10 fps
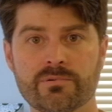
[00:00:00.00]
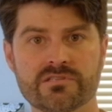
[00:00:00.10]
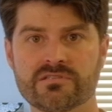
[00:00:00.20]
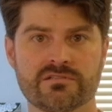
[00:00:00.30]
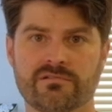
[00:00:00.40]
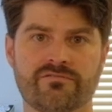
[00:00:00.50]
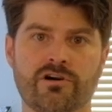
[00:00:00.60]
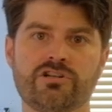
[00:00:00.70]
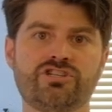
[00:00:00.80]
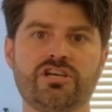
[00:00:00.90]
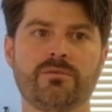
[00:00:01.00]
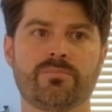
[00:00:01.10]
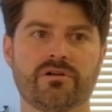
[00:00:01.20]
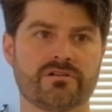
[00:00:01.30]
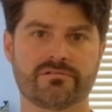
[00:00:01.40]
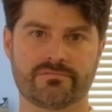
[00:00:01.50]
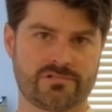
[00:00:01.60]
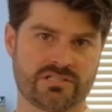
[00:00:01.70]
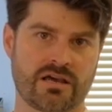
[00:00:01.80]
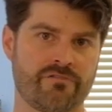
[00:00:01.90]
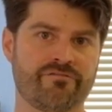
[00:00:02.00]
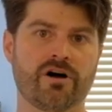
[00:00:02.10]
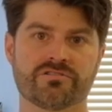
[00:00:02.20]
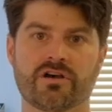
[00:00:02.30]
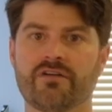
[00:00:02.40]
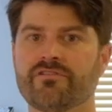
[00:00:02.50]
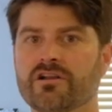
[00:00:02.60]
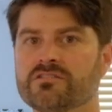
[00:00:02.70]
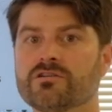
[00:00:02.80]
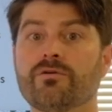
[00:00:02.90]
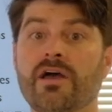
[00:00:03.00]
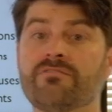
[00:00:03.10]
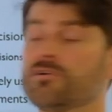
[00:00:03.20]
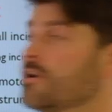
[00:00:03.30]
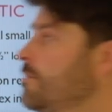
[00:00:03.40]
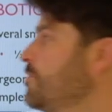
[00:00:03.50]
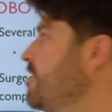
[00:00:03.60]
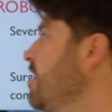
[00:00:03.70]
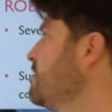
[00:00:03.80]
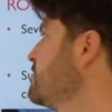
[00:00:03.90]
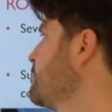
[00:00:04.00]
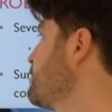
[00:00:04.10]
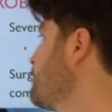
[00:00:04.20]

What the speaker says: It's very cheap and it just kind of falls off on its own after a couple days.